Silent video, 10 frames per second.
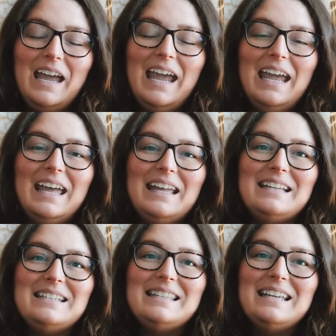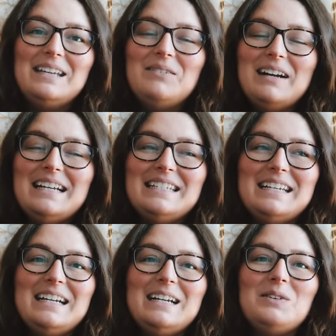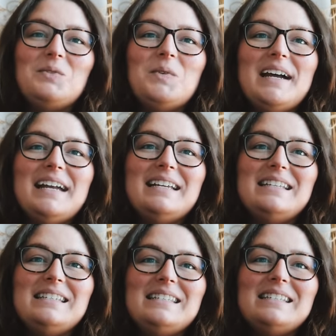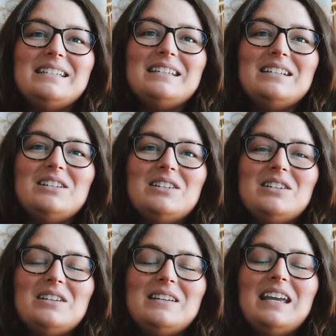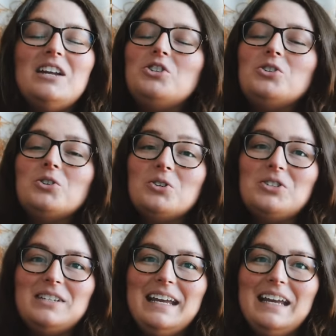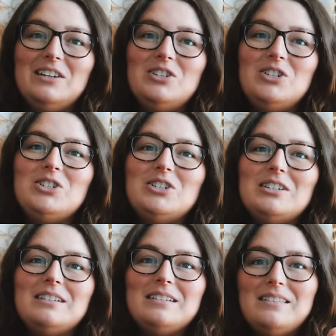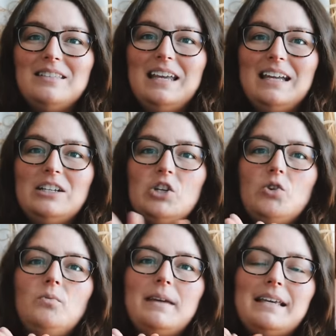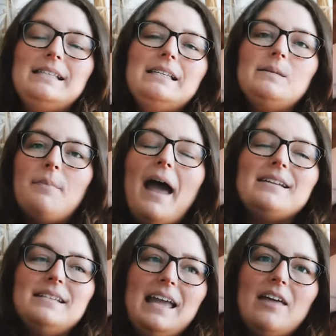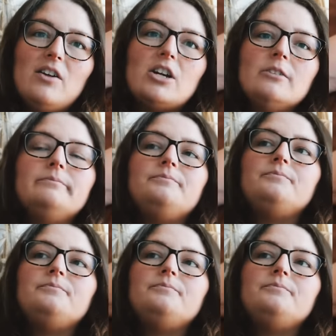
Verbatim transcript: And then what I did was Kitchener stitch the two pieces back together.